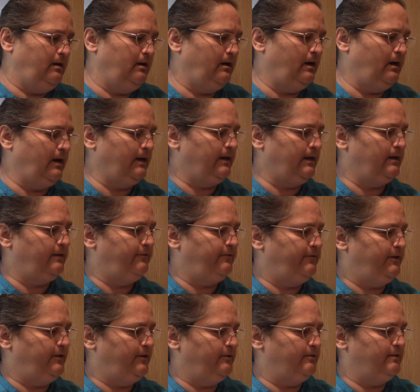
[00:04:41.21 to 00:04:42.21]
I gotta
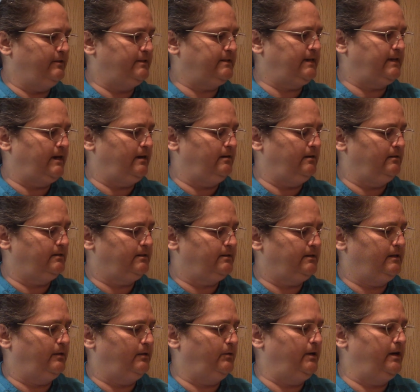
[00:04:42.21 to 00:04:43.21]
figure this out so
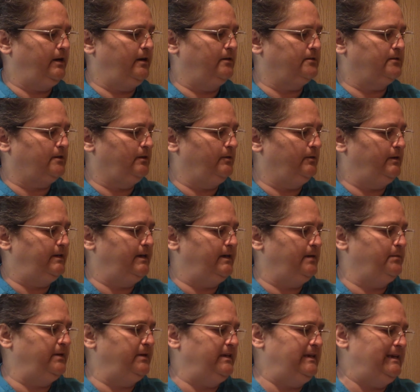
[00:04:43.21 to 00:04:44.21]
that way it goes all the way
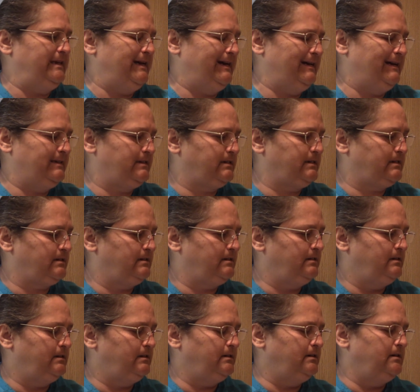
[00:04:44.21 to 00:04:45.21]
down. But yet,
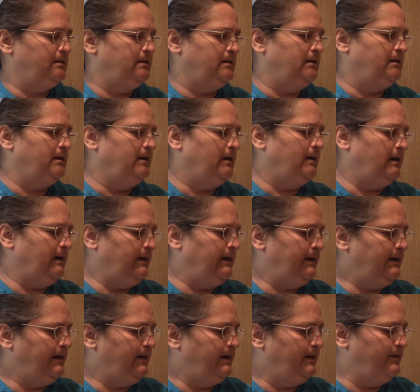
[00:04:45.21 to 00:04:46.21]
I
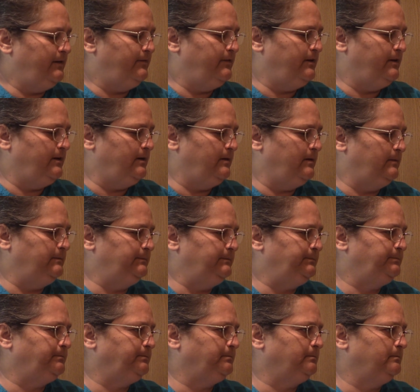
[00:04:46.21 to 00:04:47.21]
have
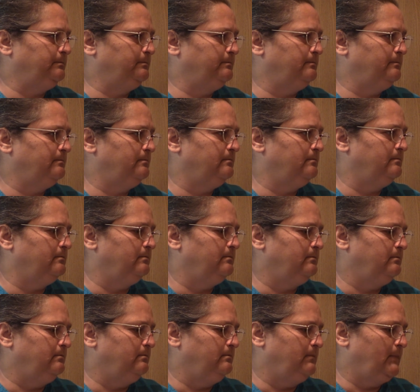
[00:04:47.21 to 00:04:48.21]
um,
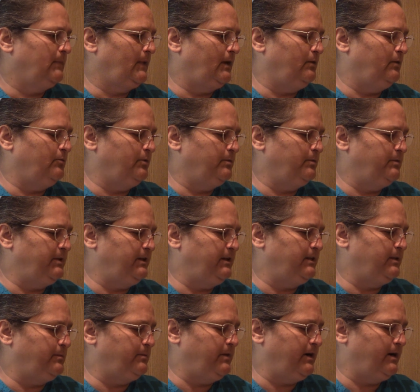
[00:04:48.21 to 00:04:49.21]
room to
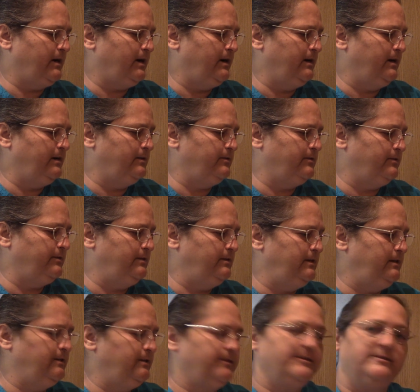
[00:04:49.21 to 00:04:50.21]
get the buckeye
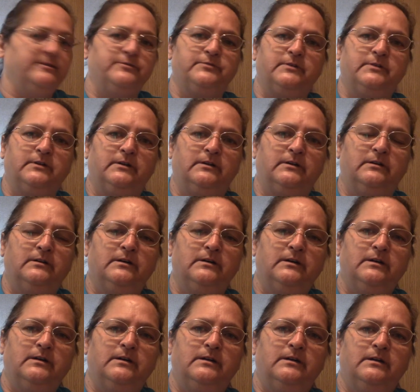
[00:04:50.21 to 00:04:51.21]
underneath the drill.
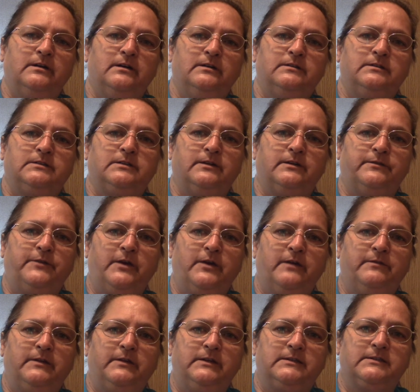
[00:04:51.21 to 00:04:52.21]
So if you
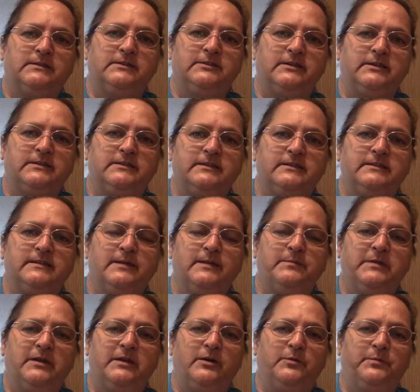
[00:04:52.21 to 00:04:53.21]
have any suggestions, let
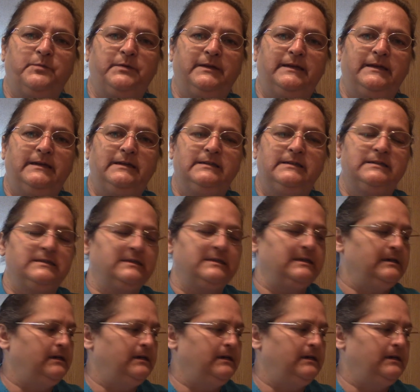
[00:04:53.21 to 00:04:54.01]
me know, please.